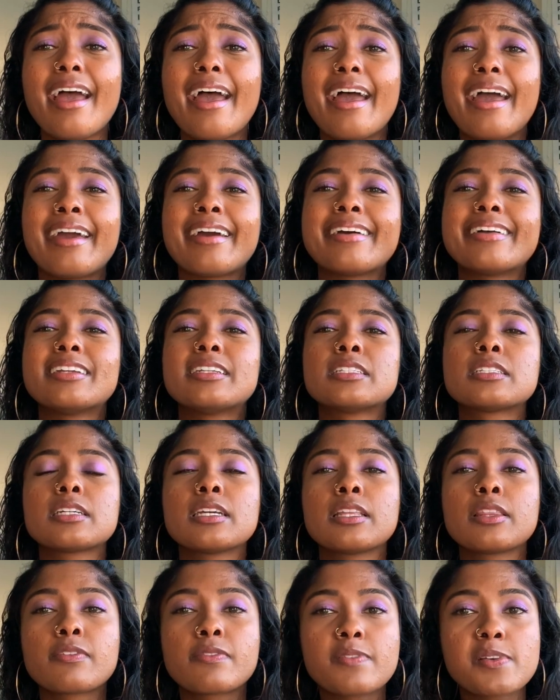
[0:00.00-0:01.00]
and
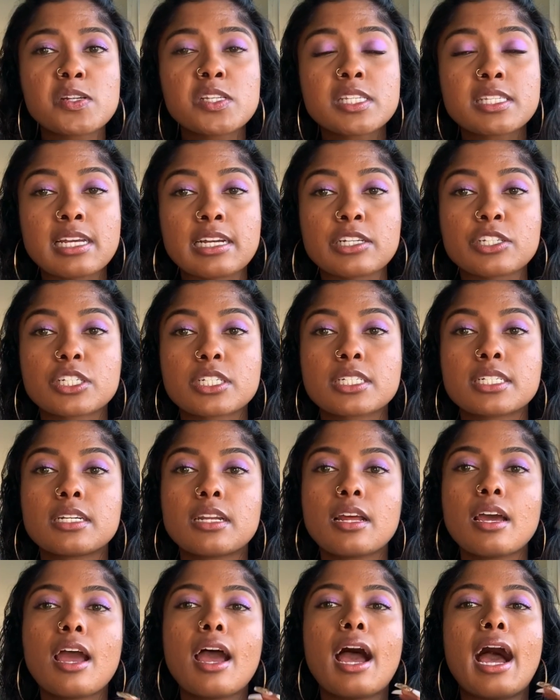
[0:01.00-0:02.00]
in the first
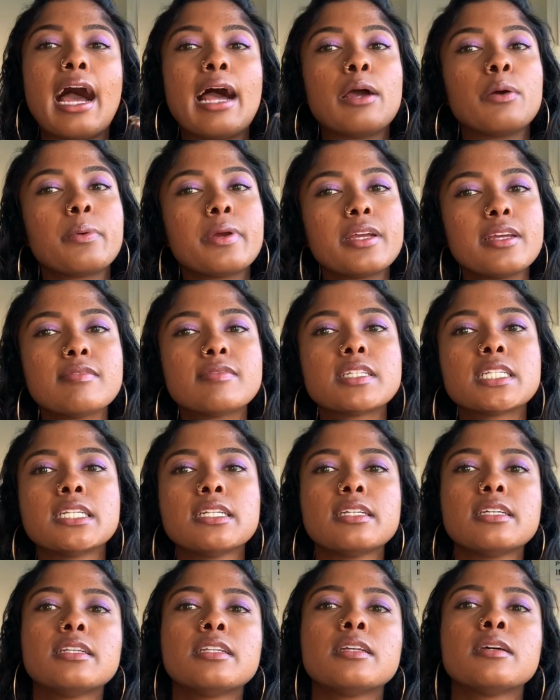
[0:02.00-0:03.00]
section I weaved
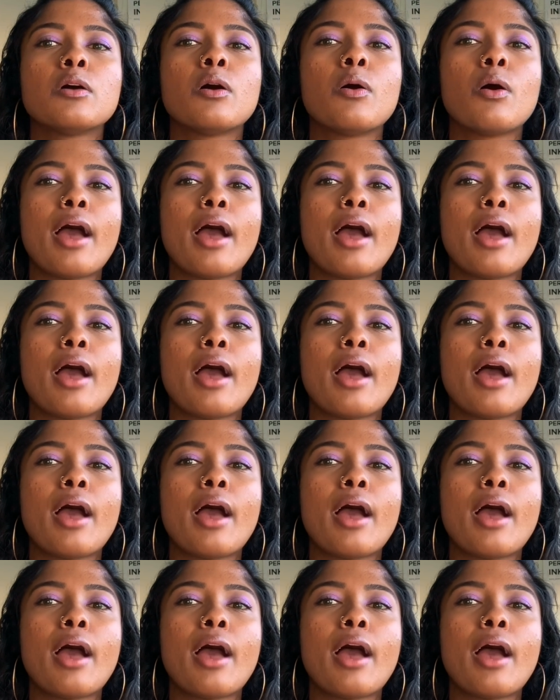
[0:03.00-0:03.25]
in